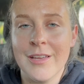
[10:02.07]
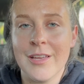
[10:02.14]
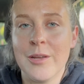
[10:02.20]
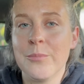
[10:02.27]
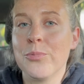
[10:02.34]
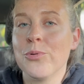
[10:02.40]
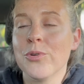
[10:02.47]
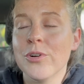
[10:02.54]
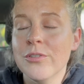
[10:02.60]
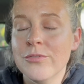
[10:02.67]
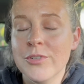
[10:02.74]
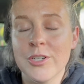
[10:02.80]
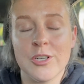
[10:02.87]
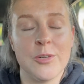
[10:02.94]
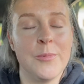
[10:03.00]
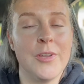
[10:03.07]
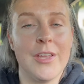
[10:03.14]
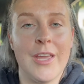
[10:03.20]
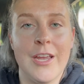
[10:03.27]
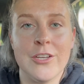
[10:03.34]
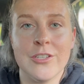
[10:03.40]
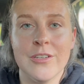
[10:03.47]
improved your
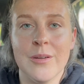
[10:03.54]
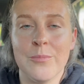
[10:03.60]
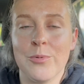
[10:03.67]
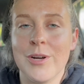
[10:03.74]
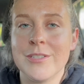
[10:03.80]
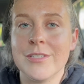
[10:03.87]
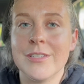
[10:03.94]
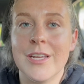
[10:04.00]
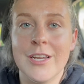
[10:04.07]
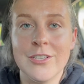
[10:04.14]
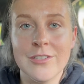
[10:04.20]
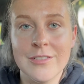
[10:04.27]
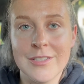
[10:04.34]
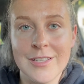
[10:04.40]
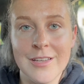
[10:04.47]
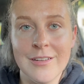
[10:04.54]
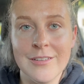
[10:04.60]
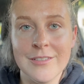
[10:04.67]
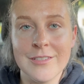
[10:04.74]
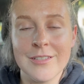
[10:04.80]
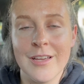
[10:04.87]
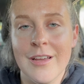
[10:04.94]
communication and presentation
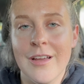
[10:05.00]
skills,